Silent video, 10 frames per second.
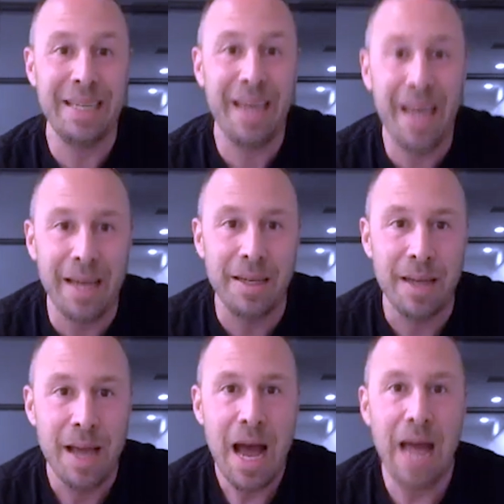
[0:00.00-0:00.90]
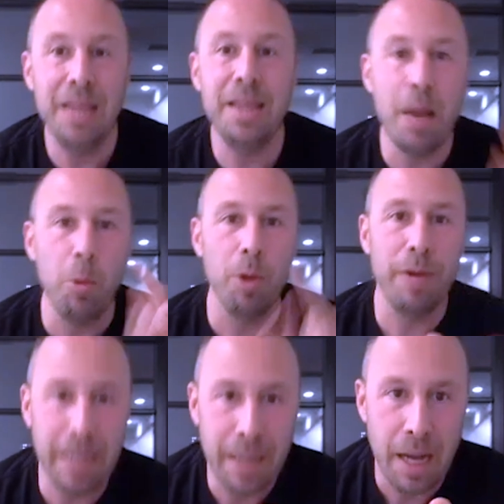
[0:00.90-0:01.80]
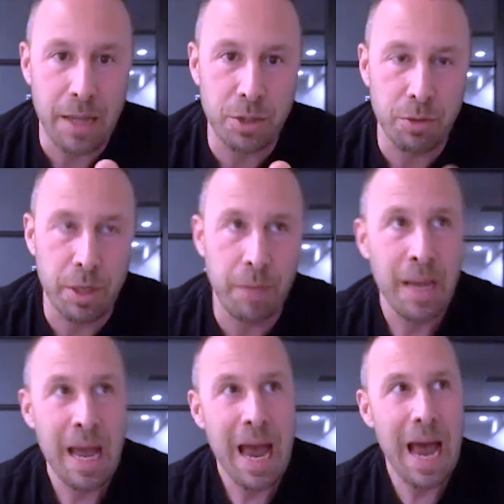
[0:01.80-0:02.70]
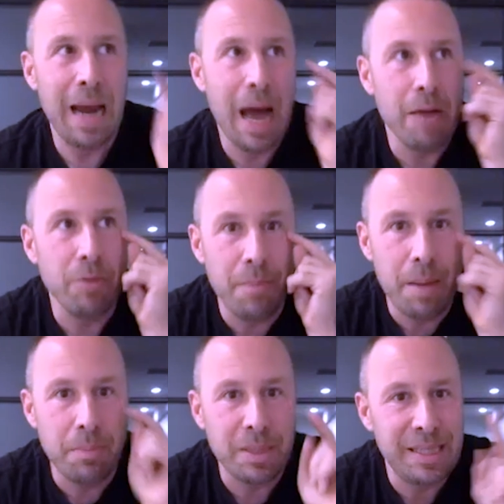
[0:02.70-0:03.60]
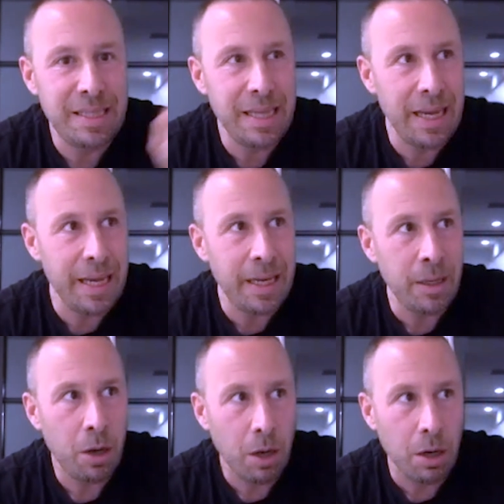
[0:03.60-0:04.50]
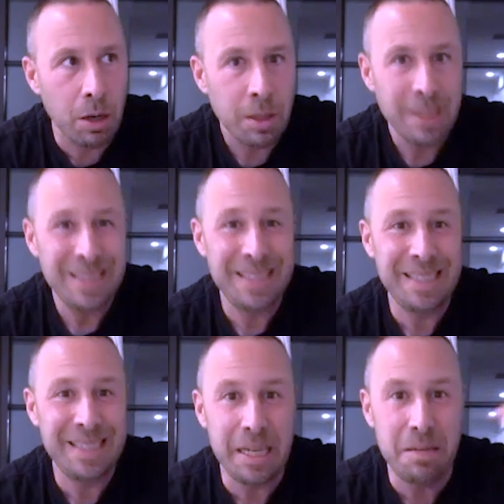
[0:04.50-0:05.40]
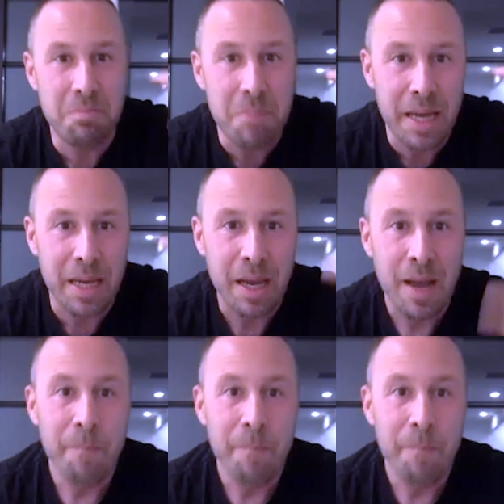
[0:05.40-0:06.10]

kid, and they were eating ice cream. And I remember seeing her see me.